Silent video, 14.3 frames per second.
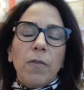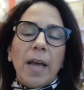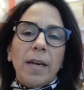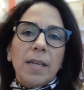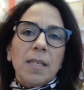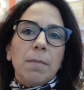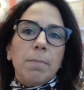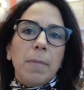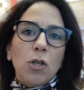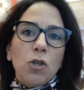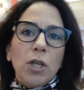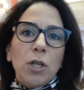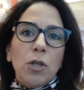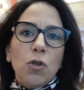and its
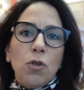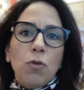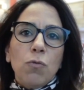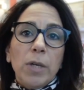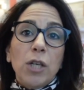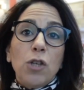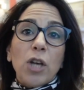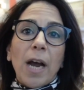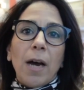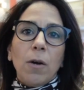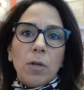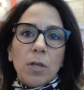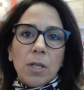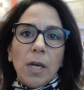mission to reach
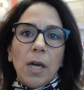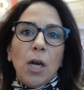out